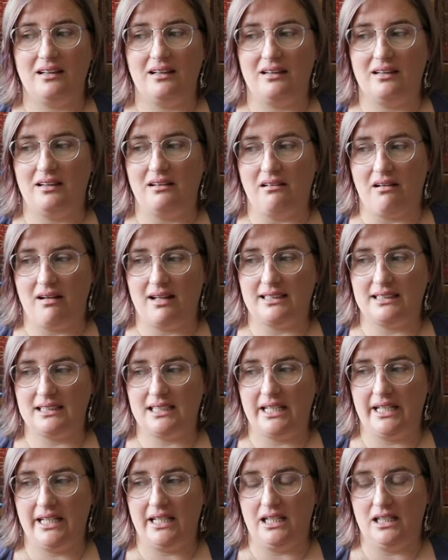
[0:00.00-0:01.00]

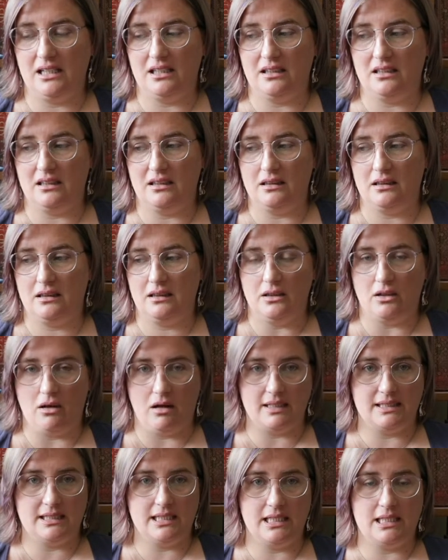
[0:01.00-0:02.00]

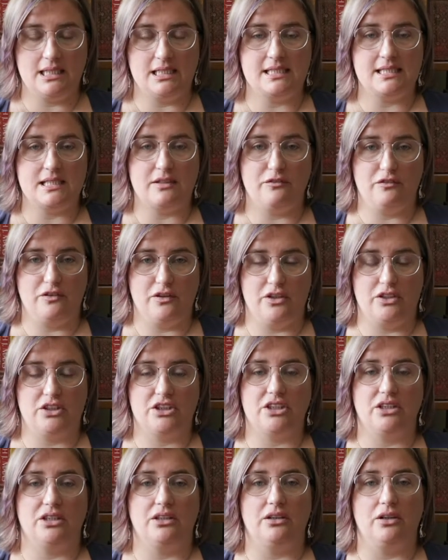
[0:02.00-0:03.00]
1990s
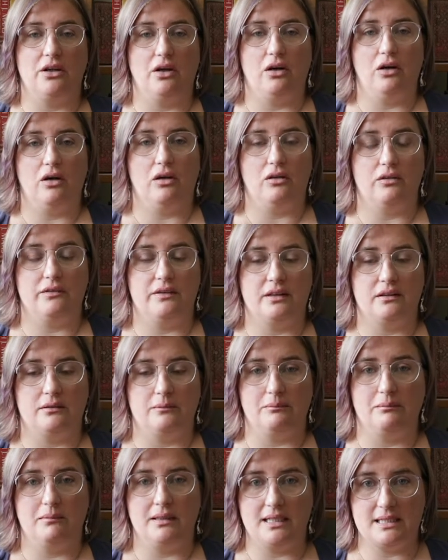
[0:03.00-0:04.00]
version of
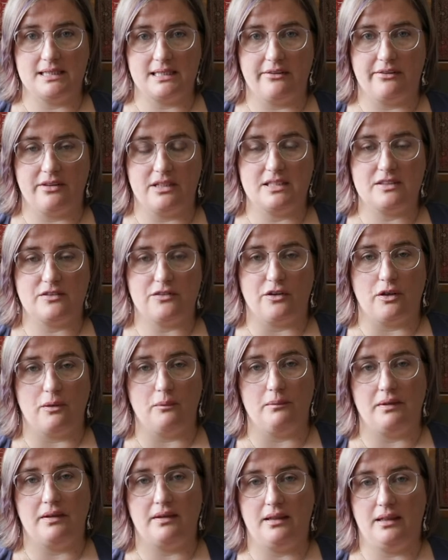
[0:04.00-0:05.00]
the miniseries
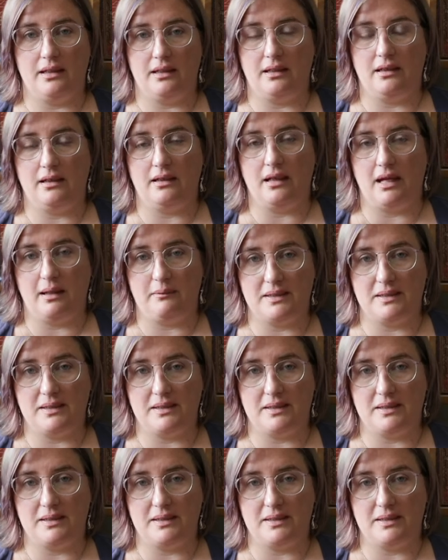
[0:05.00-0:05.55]
from the